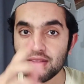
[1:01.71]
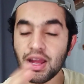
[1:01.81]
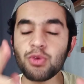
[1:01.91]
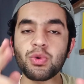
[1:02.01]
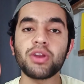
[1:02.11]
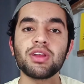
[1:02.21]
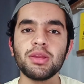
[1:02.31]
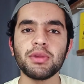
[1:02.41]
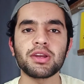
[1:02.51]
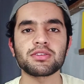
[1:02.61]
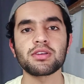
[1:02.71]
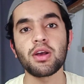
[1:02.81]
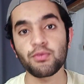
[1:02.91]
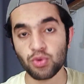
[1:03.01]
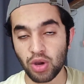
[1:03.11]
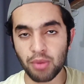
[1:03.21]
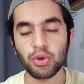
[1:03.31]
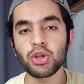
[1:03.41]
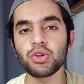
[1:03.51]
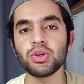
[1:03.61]
That's what really matters. So
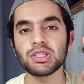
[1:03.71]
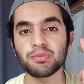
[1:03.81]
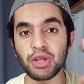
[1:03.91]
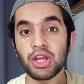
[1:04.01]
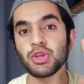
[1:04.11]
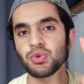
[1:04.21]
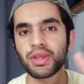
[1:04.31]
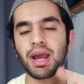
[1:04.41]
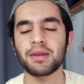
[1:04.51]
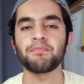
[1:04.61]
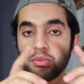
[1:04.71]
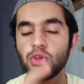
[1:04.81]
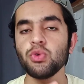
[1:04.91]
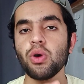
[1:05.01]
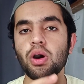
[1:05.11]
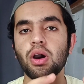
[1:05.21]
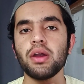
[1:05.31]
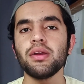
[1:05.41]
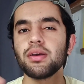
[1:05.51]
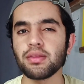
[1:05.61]
I'm going to explain you that.
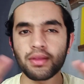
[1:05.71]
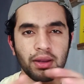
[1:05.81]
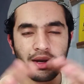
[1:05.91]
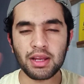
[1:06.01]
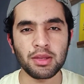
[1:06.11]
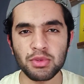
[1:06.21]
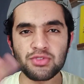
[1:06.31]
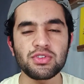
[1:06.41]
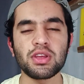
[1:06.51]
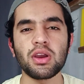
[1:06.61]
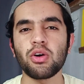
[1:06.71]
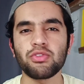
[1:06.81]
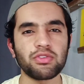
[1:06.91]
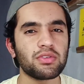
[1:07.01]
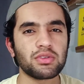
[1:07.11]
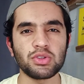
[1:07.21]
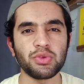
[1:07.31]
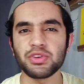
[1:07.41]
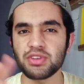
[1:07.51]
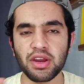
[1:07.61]
MUR, Italian Ministry of
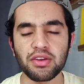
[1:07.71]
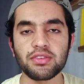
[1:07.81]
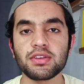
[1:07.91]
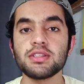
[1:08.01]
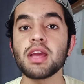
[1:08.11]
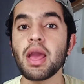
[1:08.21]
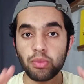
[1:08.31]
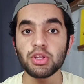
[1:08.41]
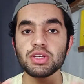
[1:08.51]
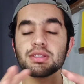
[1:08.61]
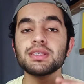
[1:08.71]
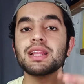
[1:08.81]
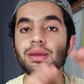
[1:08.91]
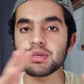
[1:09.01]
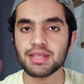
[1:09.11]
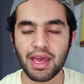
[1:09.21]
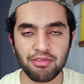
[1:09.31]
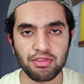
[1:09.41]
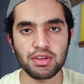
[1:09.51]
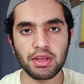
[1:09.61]
University and Research, publishes the syllabus
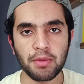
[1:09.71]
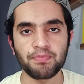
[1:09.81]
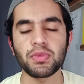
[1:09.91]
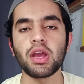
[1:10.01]
every year.